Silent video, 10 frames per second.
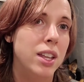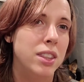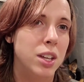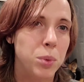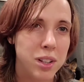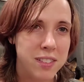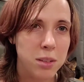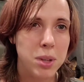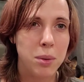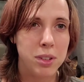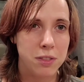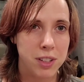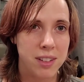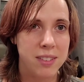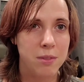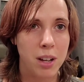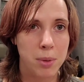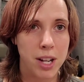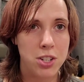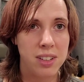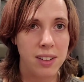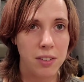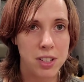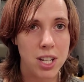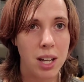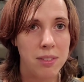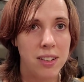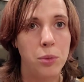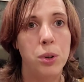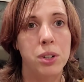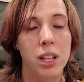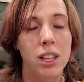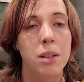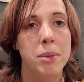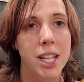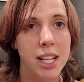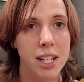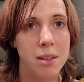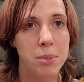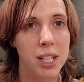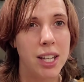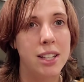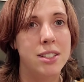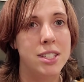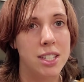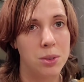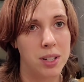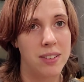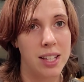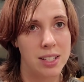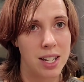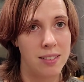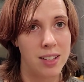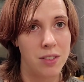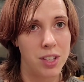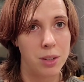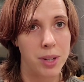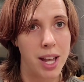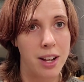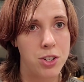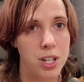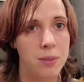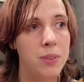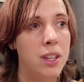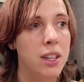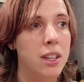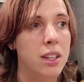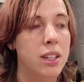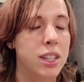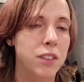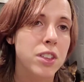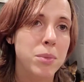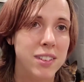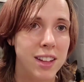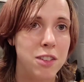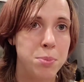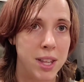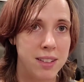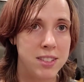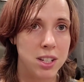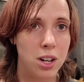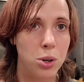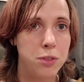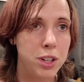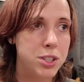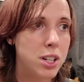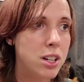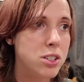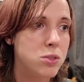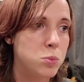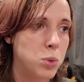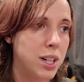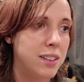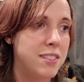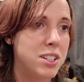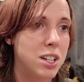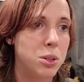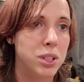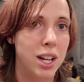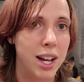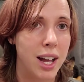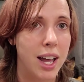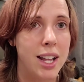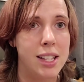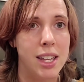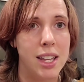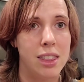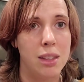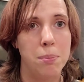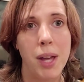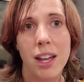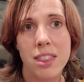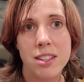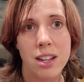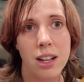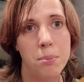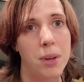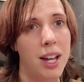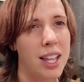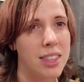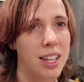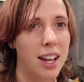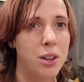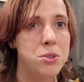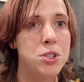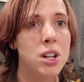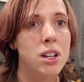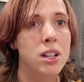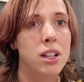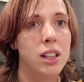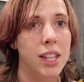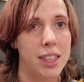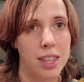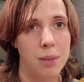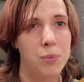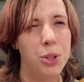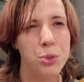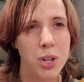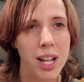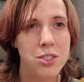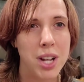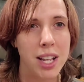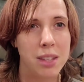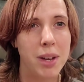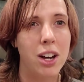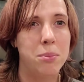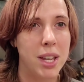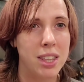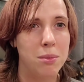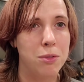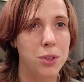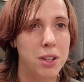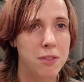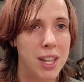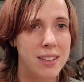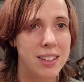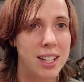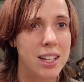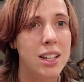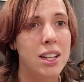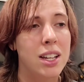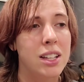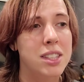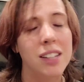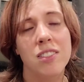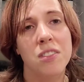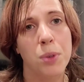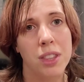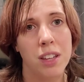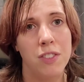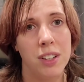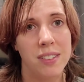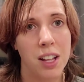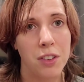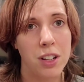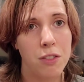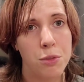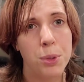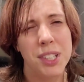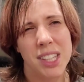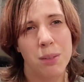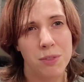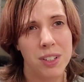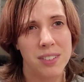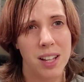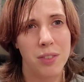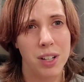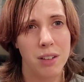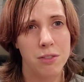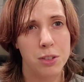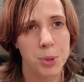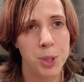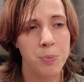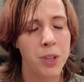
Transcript: They will still be able to feel some vibrations oftentimes, so it won't eliminate it, but it can decrease the intensity of their reaction. Give them a safe place to go. If your dog wants to go and hide in the bathtub, behind the couch, let them. Don't try and drag them out, make them face it. That's just where they feel safe and comfortable. Let them feel safe and comfortable.